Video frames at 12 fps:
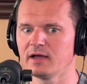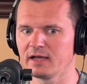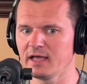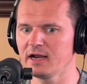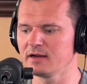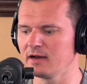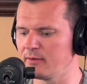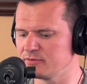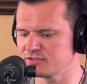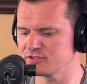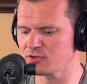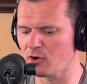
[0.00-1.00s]
I get it. I
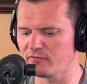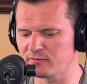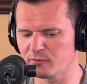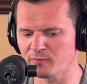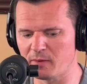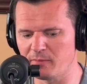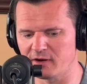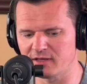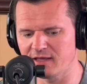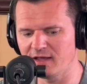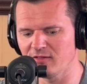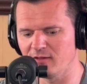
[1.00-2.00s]
was just golfing with my buddy
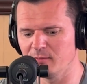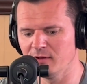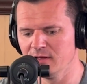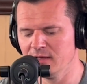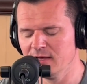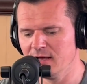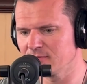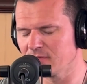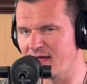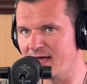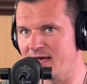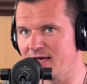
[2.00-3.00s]
Caleb
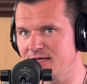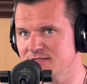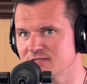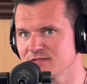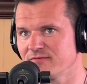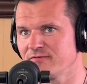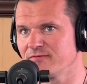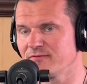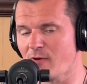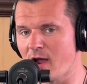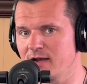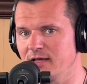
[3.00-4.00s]
last
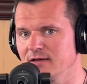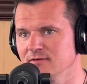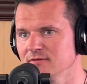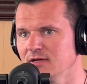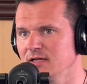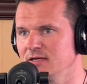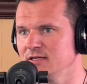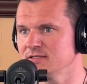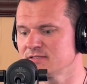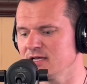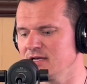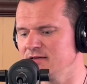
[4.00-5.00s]
Friday, and he
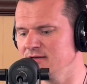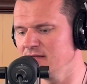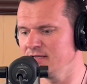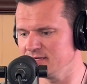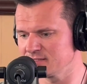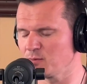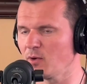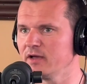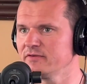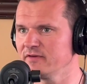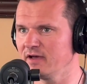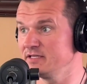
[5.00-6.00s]
said he has his
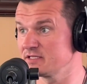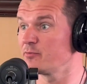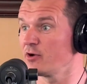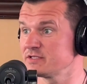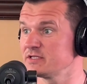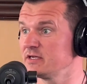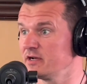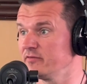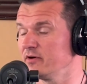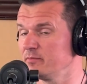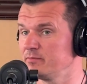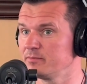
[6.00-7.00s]
wife. He's the president of
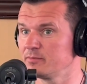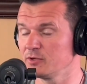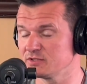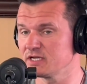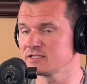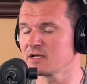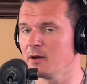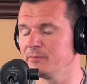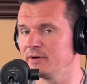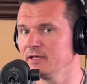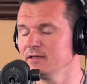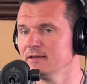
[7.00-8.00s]
a good-sized
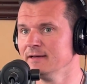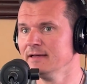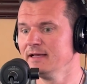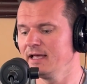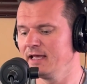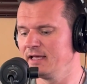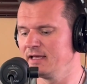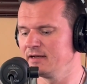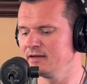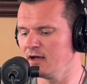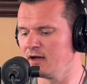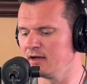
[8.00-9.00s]
company,
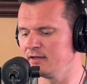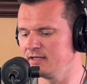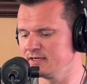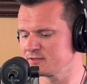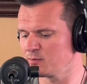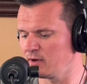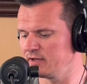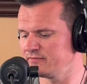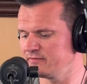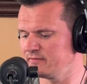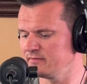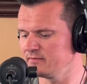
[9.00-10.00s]
and he and his
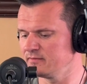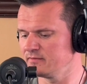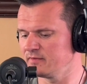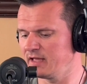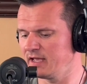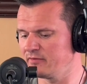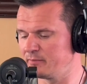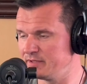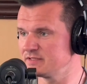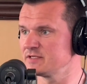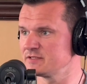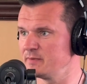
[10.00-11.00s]
wife, they have a
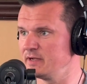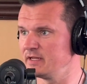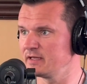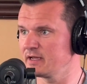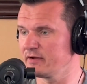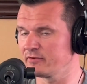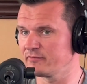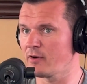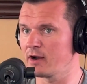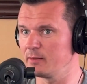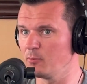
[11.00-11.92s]
business meeting every Friday